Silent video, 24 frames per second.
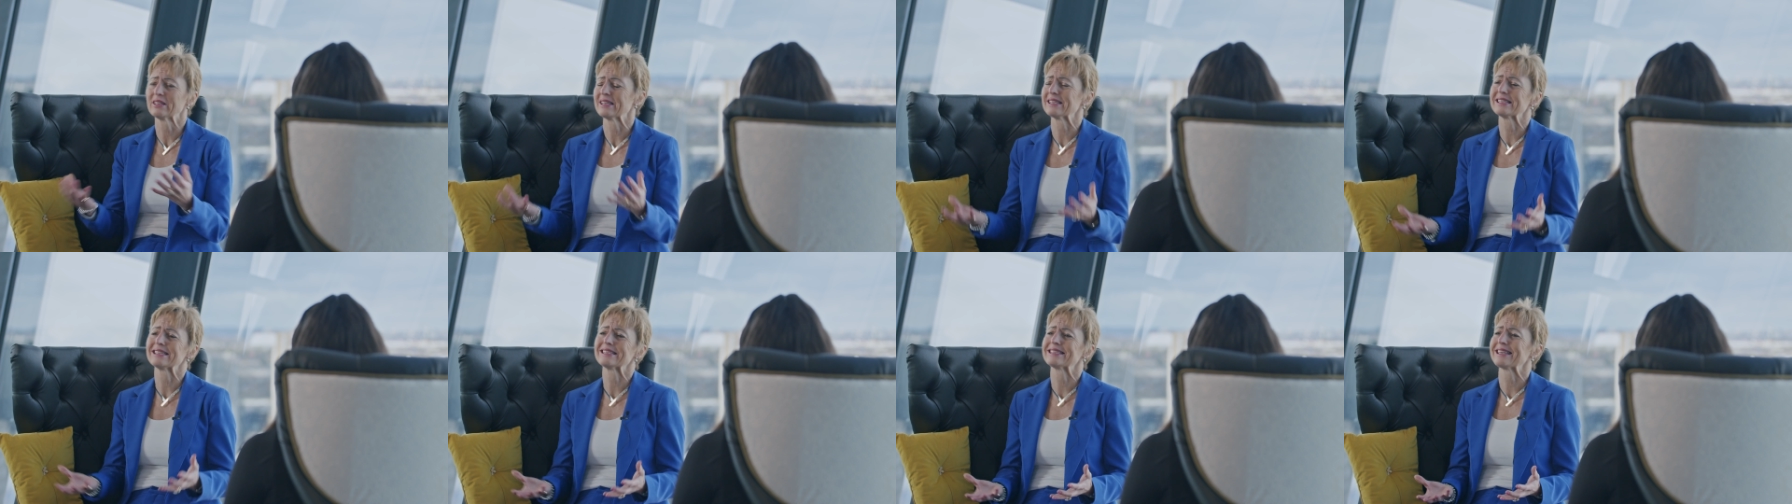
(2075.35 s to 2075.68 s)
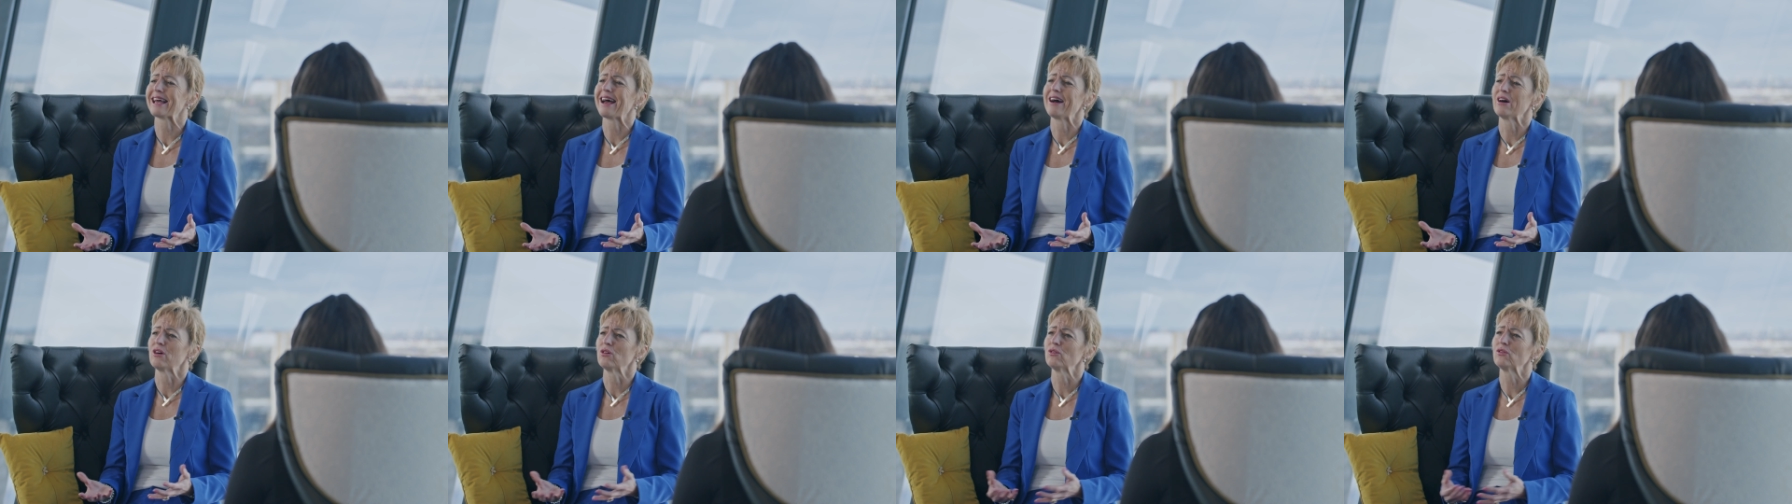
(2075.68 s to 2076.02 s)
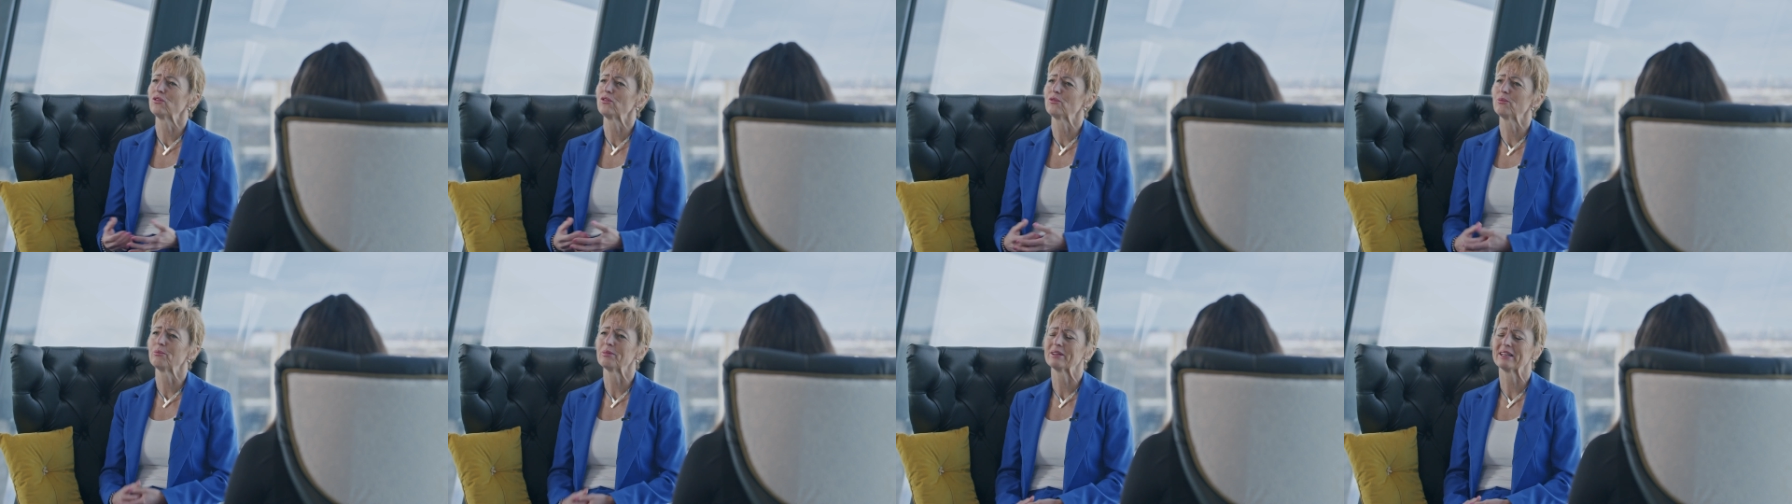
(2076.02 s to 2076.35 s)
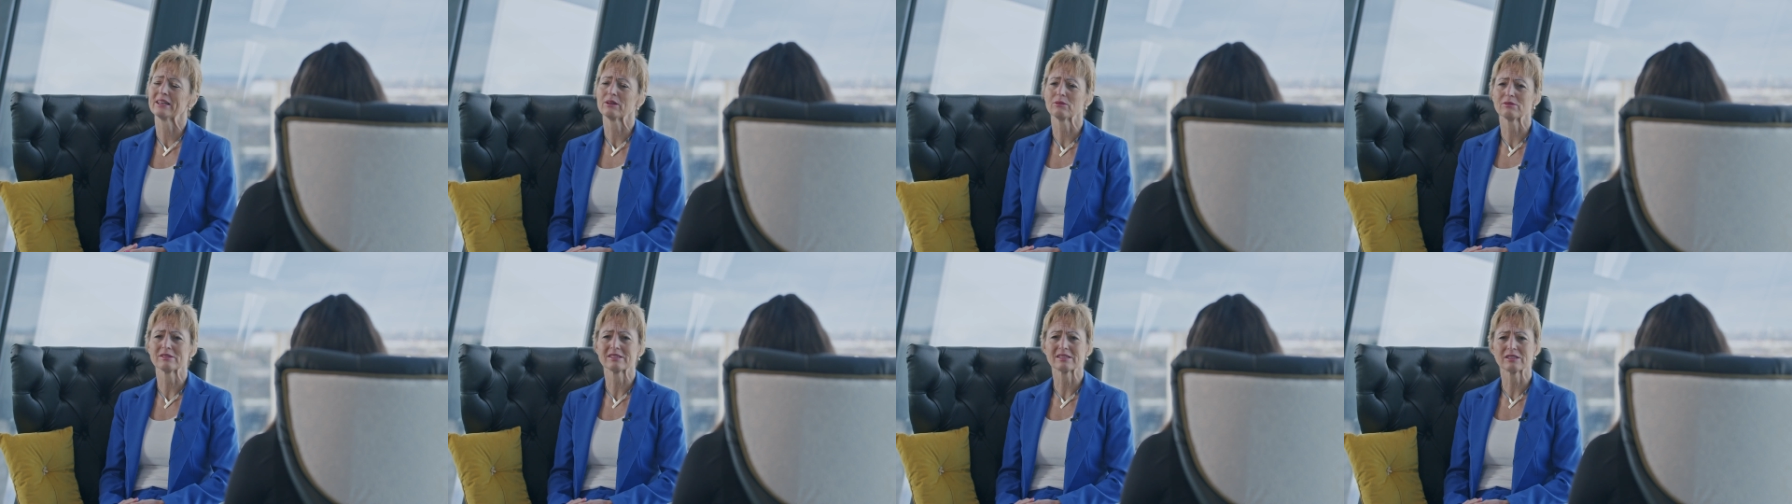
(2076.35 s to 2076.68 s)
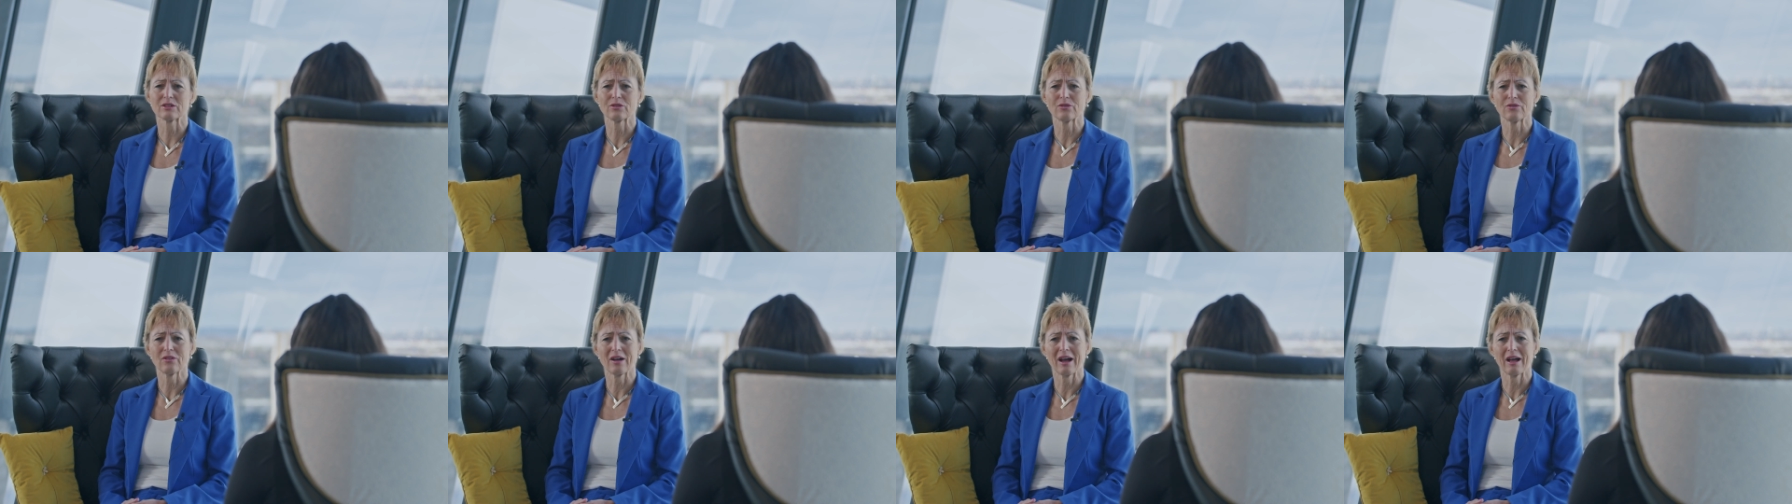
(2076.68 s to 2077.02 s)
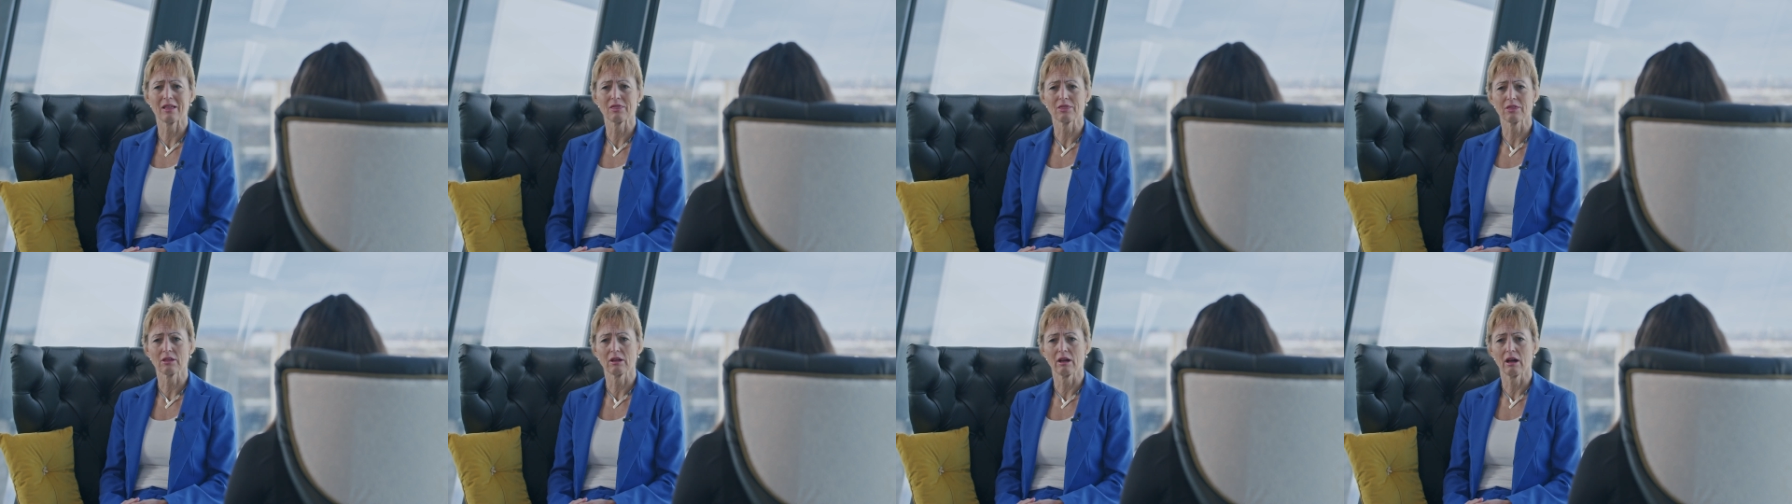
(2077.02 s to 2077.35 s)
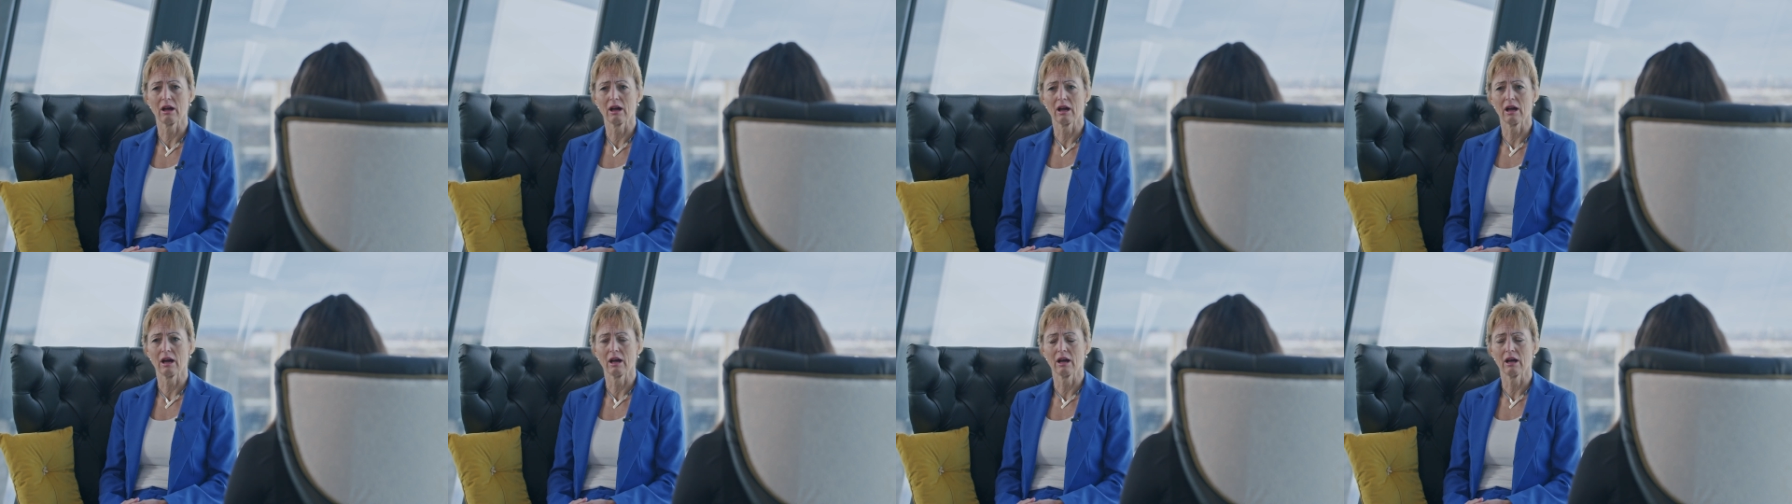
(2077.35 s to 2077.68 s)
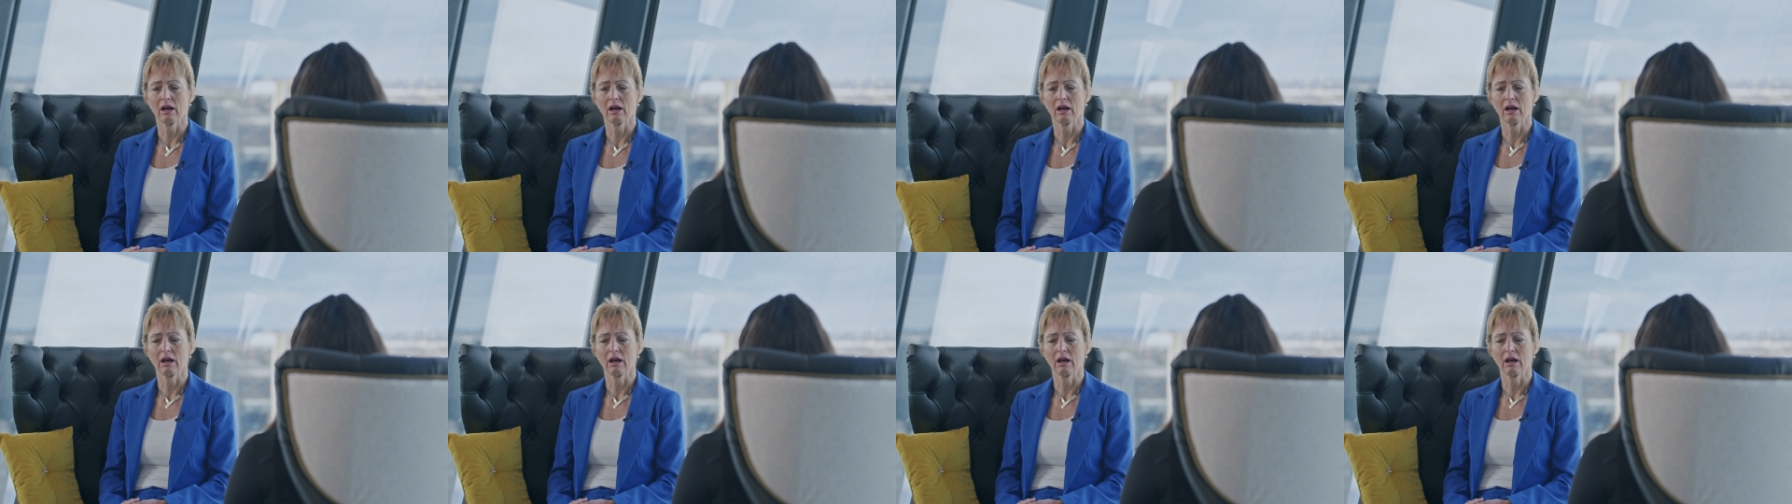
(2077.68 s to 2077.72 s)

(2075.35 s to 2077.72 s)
itself but it was the fact that